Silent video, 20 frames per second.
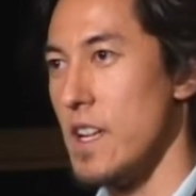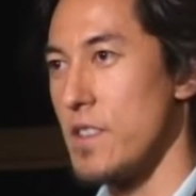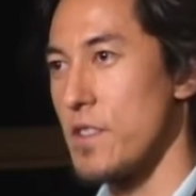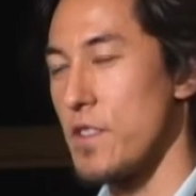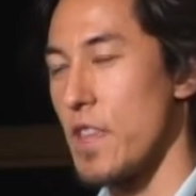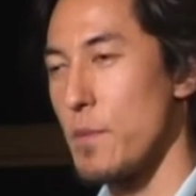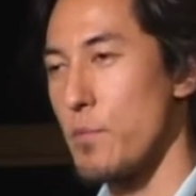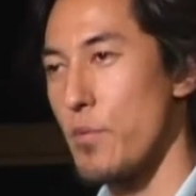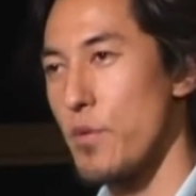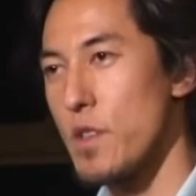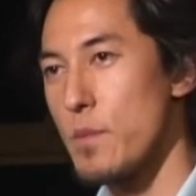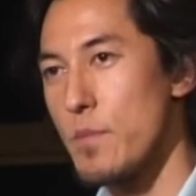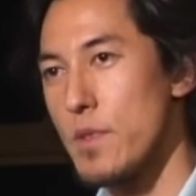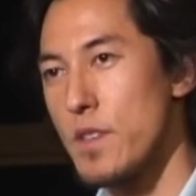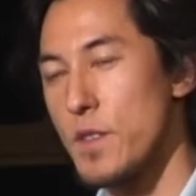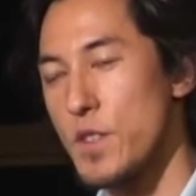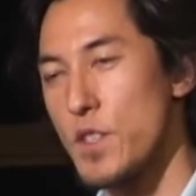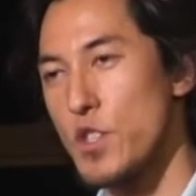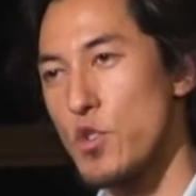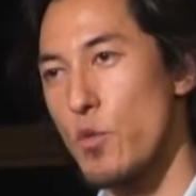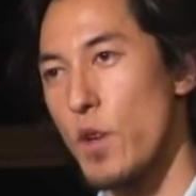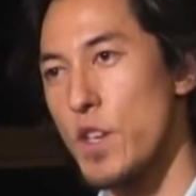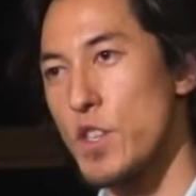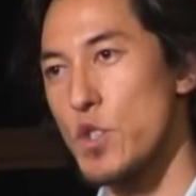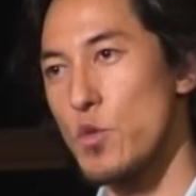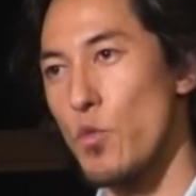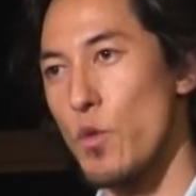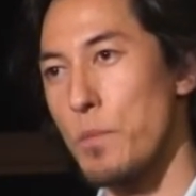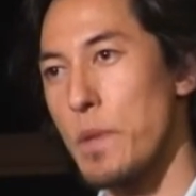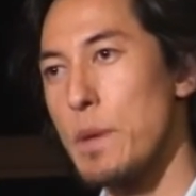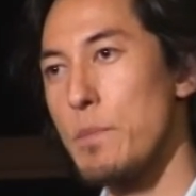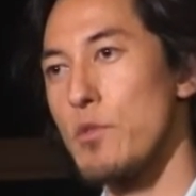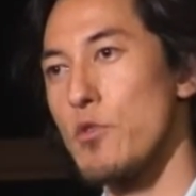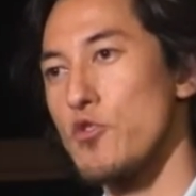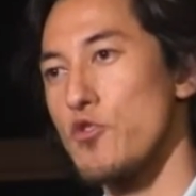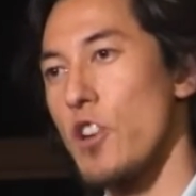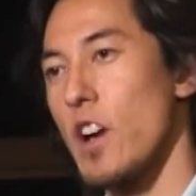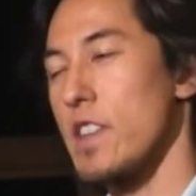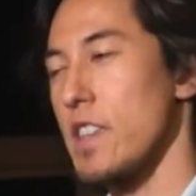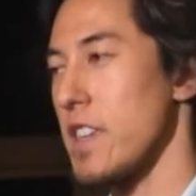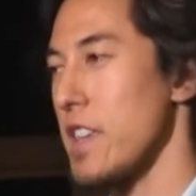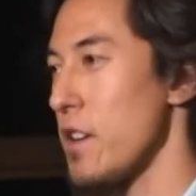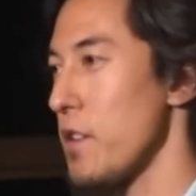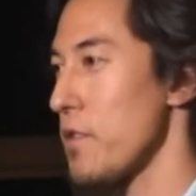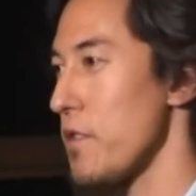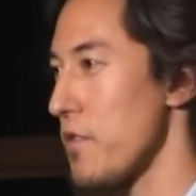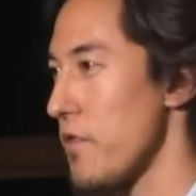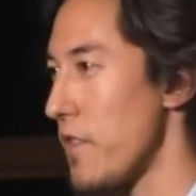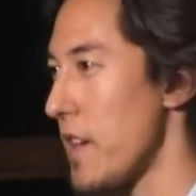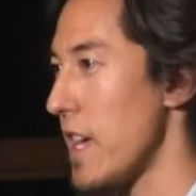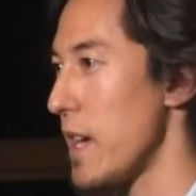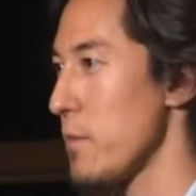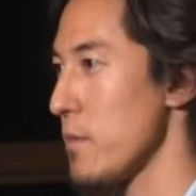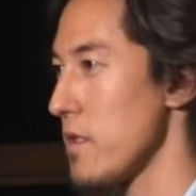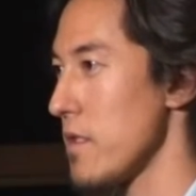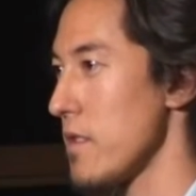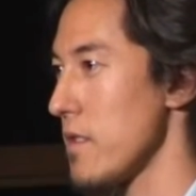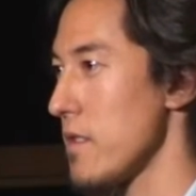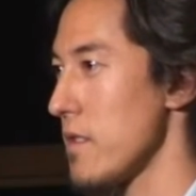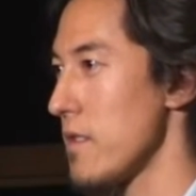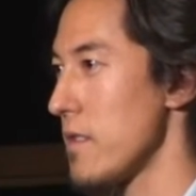And they put them in a situation where people are trying to kill their family.